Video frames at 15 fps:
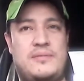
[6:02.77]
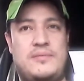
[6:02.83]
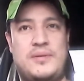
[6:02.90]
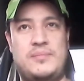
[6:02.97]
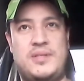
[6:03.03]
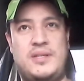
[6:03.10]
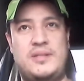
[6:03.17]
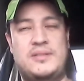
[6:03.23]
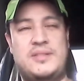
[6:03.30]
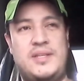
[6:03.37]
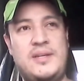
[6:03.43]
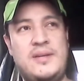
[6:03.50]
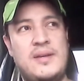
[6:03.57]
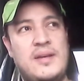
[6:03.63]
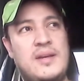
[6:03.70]
from
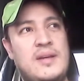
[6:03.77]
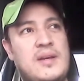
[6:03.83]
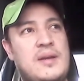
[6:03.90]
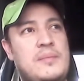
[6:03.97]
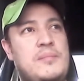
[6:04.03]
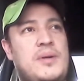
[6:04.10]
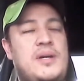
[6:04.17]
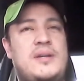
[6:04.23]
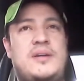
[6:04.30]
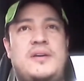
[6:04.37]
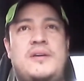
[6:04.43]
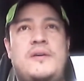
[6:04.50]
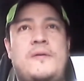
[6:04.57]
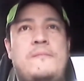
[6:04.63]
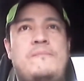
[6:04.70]
TLC. But
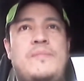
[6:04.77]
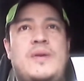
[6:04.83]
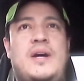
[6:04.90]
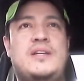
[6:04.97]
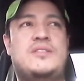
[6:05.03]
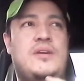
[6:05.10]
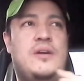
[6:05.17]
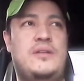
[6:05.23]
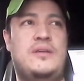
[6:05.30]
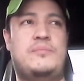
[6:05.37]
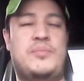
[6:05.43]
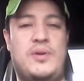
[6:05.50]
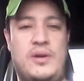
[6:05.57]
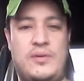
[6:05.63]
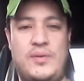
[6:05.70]
I saw the
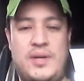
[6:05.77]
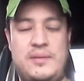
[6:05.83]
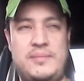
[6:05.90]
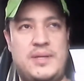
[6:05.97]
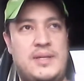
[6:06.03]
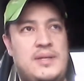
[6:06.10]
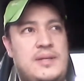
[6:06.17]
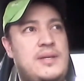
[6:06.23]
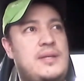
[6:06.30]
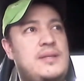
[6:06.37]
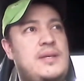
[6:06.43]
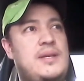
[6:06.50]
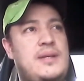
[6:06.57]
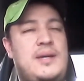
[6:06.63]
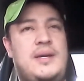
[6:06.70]
program and
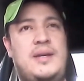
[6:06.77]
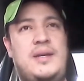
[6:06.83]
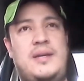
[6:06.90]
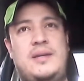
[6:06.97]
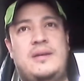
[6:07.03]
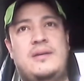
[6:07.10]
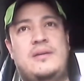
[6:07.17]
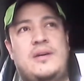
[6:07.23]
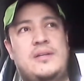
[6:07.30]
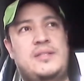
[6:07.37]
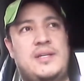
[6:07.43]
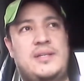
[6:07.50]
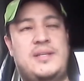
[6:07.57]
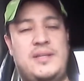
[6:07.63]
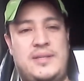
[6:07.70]
then I
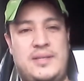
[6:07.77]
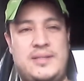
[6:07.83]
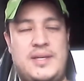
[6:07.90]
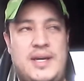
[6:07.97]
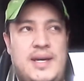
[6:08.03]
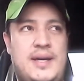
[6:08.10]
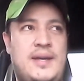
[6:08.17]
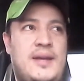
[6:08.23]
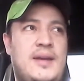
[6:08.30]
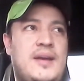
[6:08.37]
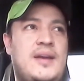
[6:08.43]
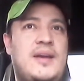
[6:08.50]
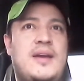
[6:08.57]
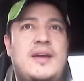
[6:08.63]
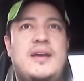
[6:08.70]
contacted this guy
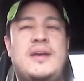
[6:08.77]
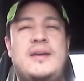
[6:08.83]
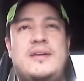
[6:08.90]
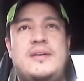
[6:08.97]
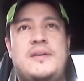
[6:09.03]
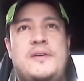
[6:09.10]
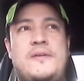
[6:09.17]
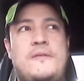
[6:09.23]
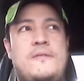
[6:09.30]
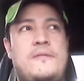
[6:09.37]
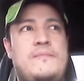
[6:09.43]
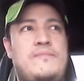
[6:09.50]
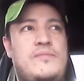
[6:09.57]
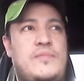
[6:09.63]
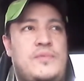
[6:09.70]

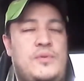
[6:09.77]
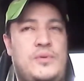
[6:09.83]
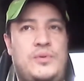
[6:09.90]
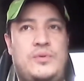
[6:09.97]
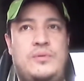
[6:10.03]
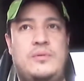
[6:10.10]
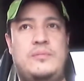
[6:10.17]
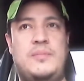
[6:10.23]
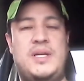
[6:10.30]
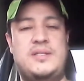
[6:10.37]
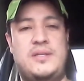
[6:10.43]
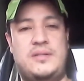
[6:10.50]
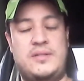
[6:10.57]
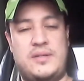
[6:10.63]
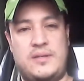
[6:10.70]
through
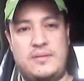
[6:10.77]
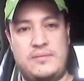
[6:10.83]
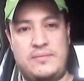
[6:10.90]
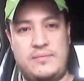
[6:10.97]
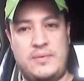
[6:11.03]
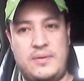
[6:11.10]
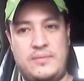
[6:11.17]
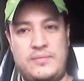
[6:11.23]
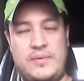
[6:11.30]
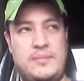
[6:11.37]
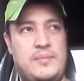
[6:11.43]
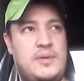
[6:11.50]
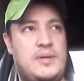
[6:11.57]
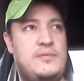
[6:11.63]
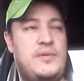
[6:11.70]
Messenger
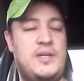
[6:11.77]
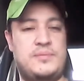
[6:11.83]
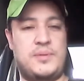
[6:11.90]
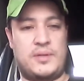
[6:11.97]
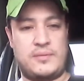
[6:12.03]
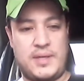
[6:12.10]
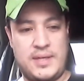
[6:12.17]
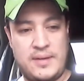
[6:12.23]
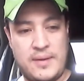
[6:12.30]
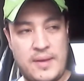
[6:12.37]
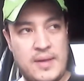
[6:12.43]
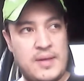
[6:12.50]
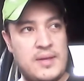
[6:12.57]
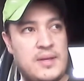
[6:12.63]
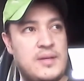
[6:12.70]
from Facebook, right?
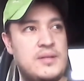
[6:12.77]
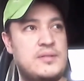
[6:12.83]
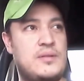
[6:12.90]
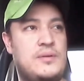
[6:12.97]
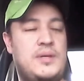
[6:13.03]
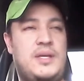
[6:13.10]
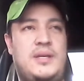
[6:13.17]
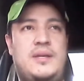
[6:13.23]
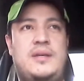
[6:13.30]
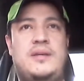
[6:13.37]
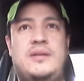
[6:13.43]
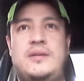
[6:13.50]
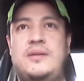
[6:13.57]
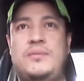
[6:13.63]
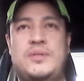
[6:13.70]
So he
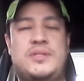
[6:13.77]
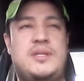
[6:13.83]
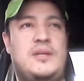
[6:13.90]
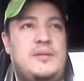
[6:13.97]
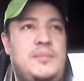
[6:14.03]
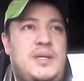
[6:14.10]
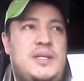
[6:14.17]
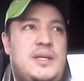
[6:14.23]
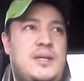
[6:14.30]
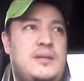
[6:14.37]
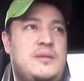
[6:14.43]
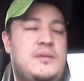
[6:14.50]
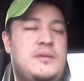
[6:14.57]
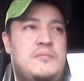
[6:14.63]
was telling me that